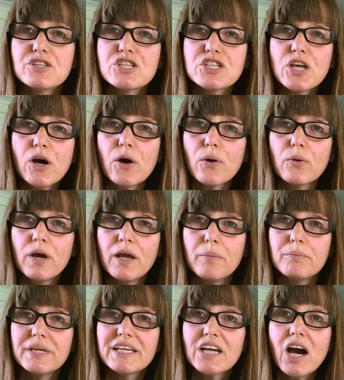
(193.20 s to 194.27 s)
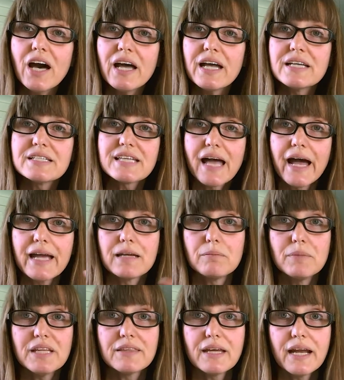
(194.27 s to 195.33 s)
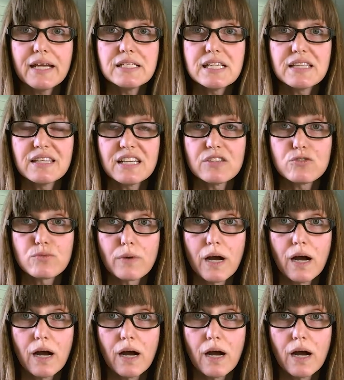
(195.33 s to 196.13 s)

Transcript: And so, because I admit that I did things